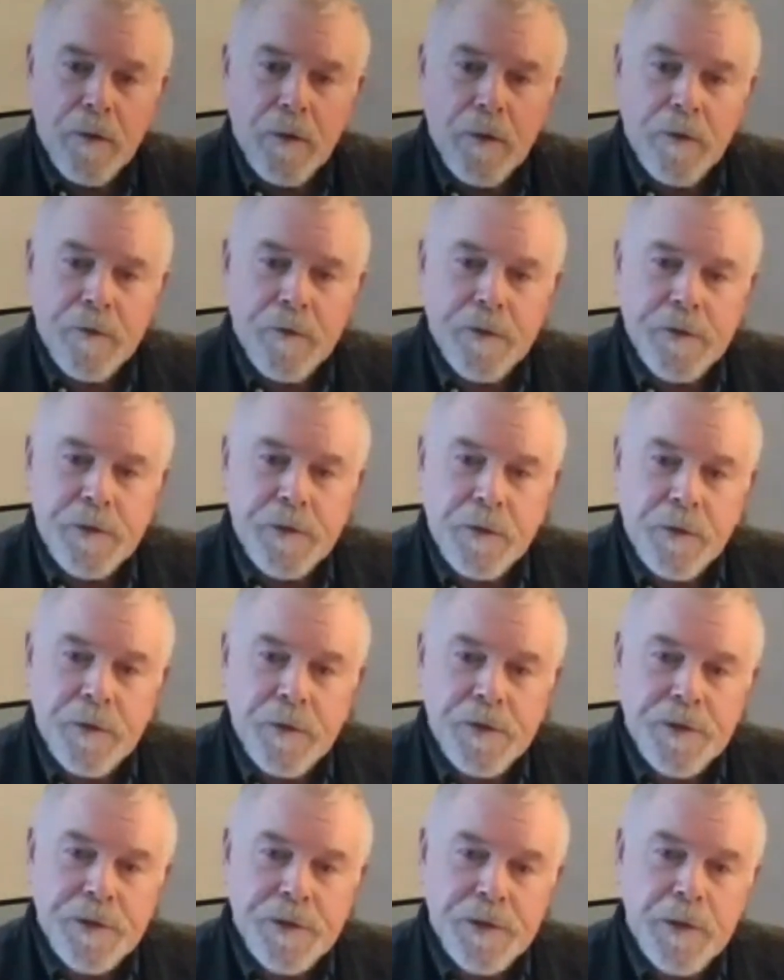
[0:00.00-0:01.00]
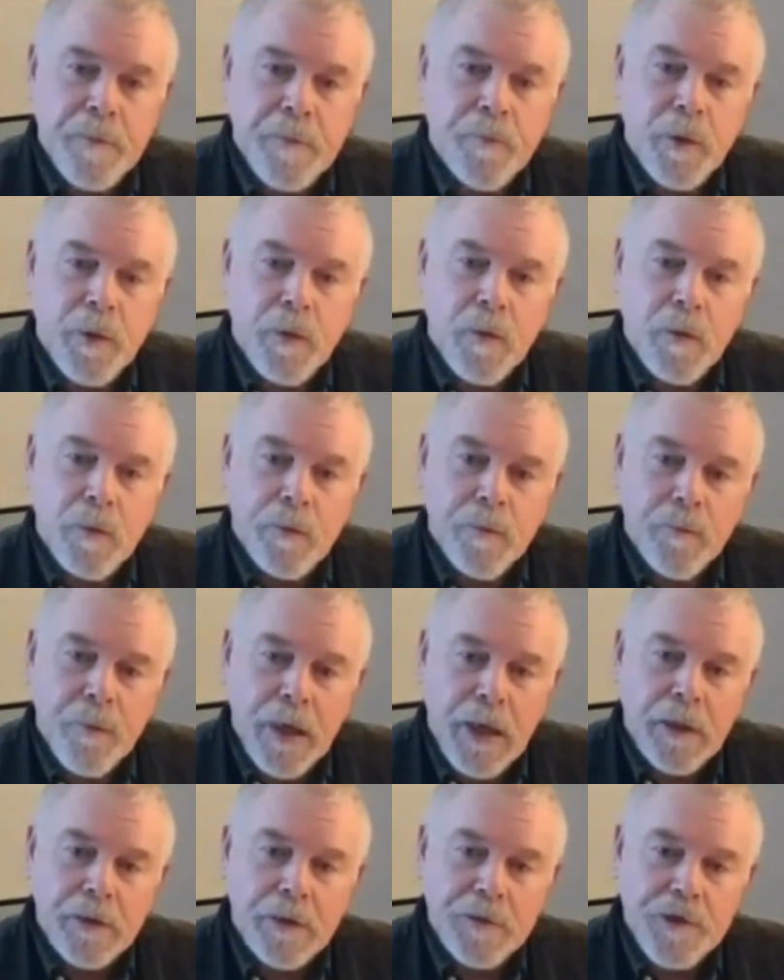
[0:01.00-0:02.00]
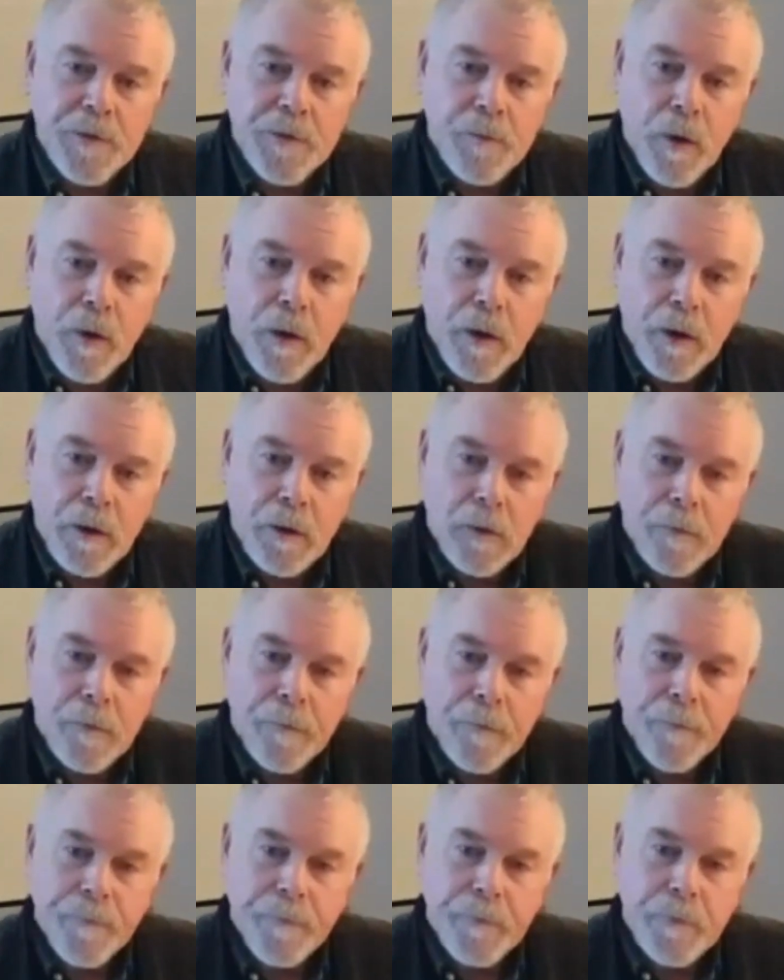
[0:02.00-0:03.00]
this simple balance model